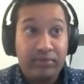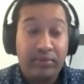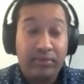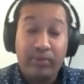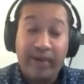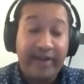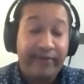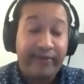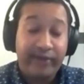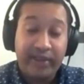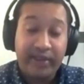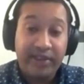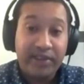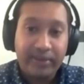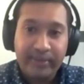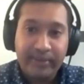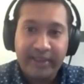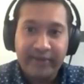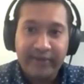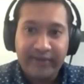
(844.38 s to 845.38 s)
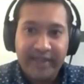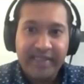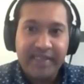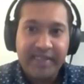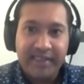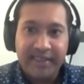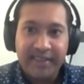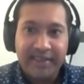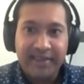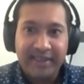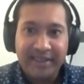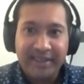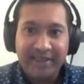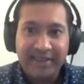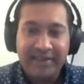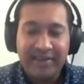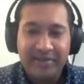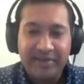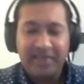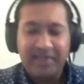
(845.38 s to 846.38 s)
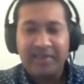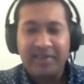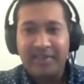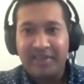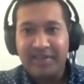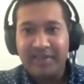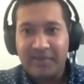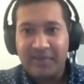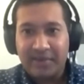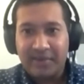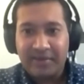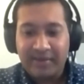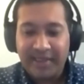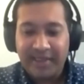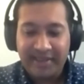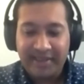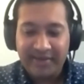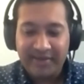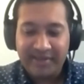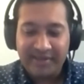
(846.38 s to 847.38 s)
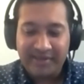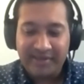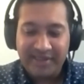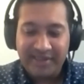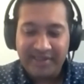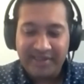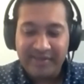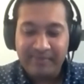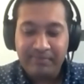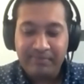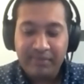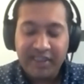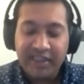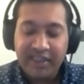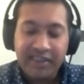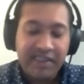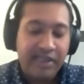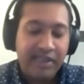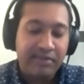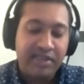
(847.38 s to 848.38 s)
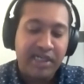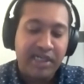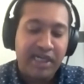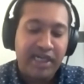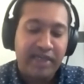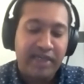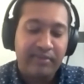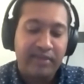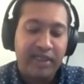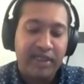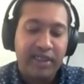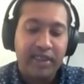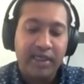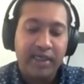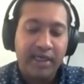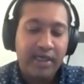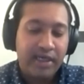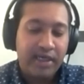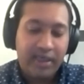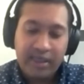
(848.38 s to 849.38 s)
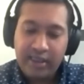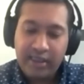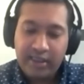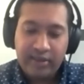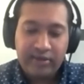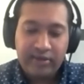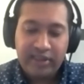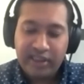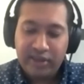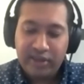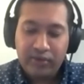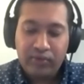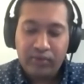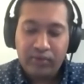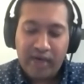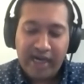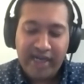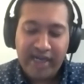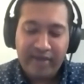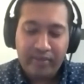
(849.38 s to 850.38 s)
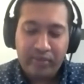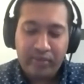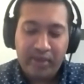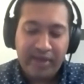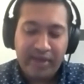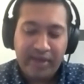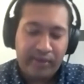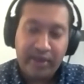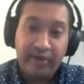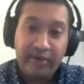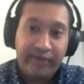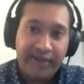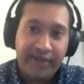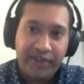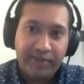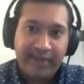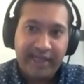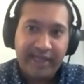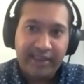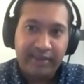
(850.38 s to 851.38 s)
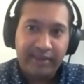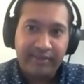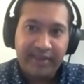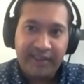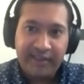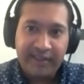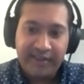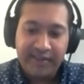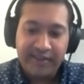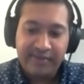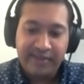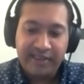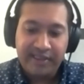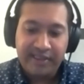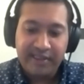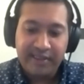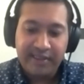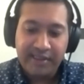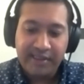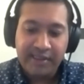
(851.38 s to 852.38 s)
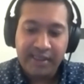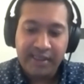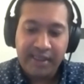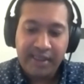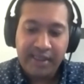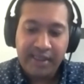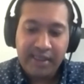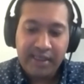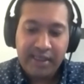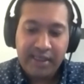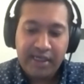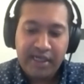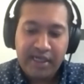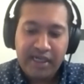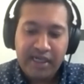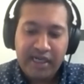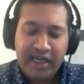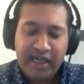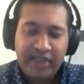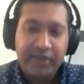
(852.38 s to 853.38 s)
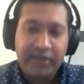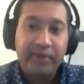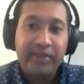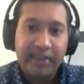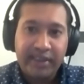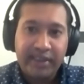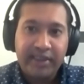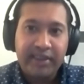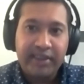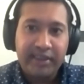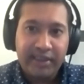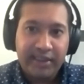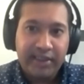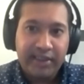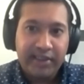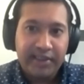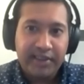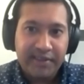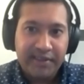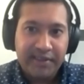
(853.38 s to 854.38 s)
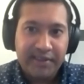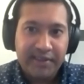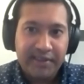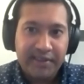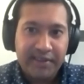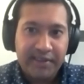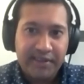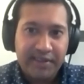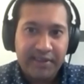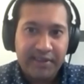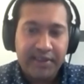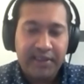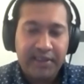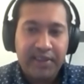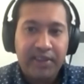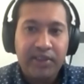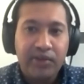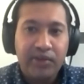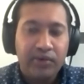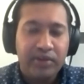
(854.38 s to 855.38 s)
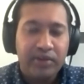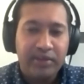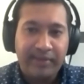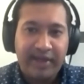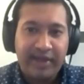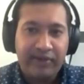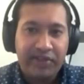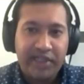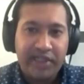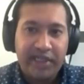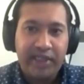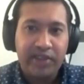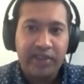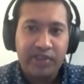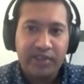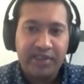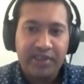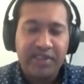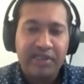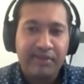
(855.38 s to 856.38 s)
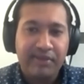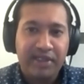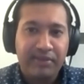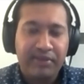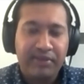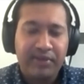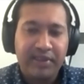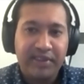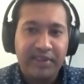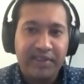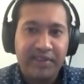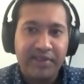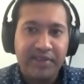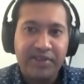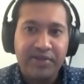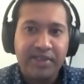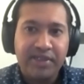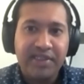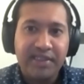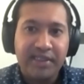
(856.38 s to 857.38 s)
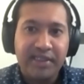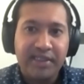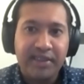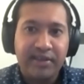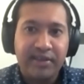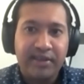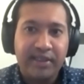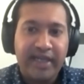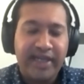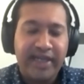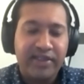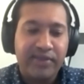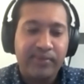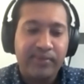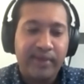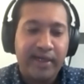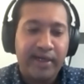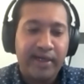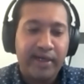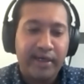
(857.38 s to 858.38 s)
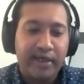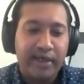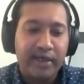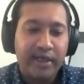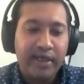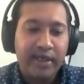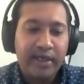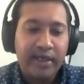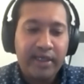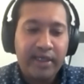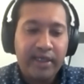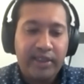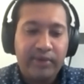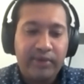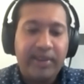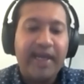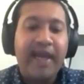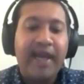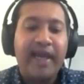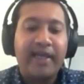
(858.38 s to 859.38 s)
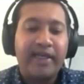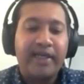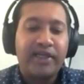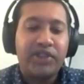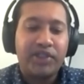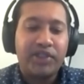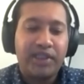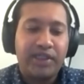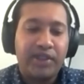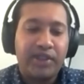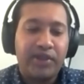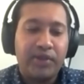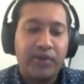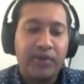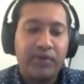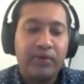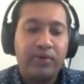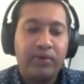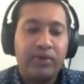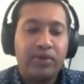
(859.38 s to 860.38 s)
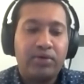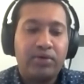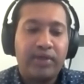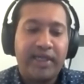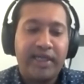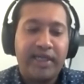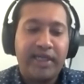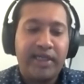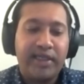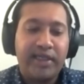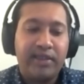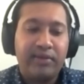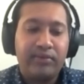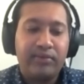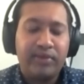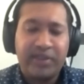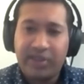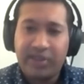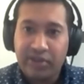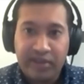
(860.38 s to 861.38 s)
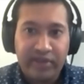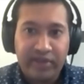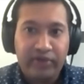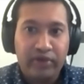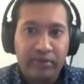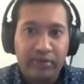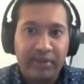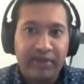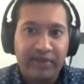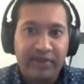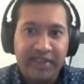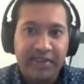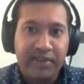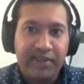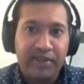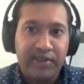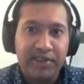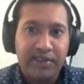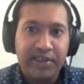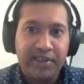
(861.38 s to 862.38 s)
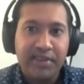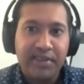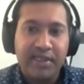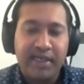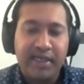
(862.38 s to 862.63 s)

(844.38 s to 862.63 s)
rightfully should be investing in utilities or creating utilities, but at the same time, like, why we're a venture-backed company is because I do think that there is just a huge amount of change that's coming about these industries, and that's where you can actually go create really transformative technologies